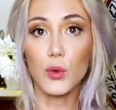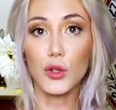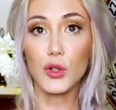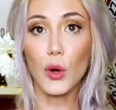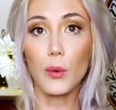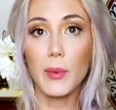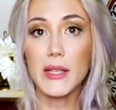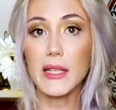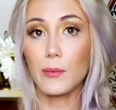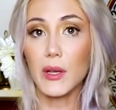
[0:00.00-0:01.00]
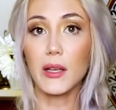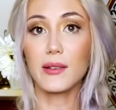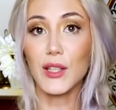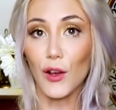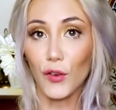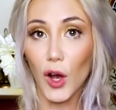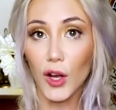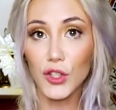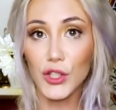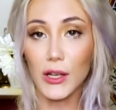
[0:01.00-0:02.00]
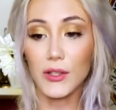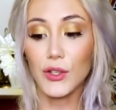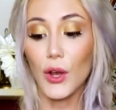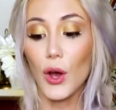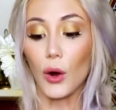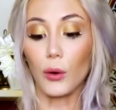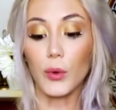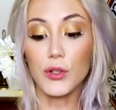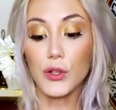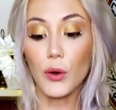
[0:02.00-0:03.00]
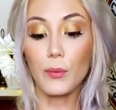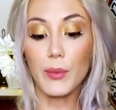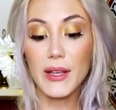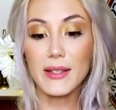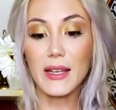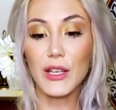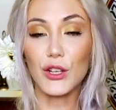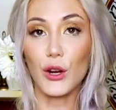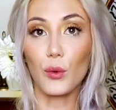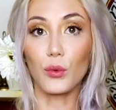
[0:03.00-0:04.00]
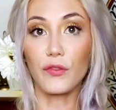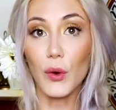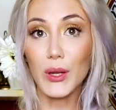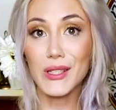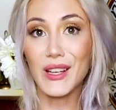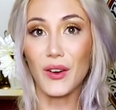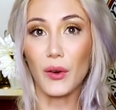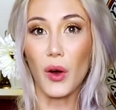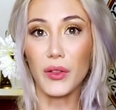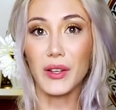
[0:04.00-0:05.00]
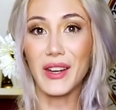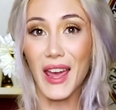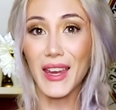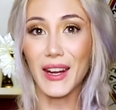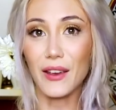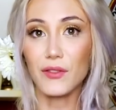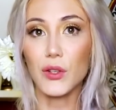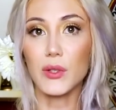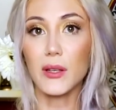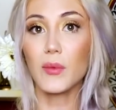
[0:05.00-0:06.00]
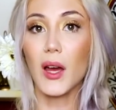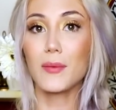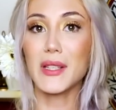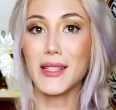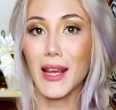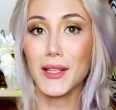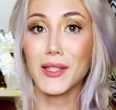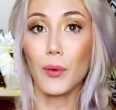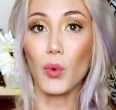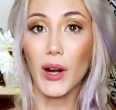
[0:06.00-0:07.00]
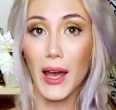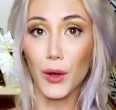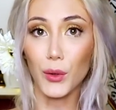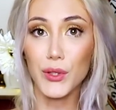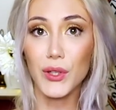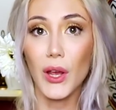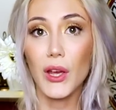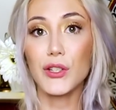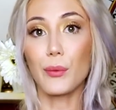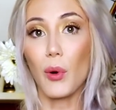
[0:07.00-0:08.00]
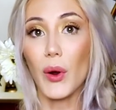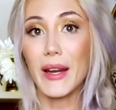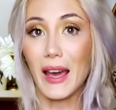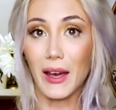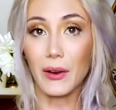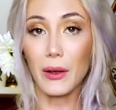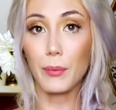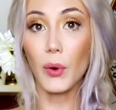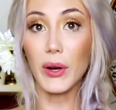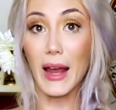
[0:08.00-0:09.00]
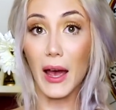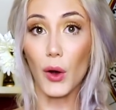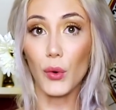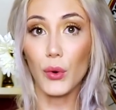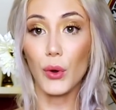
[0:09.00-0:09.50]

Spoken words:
we're so busy being self-conscious, or we're so busy, you know, focusing on all the negative. So sometimes it takes someone else to point out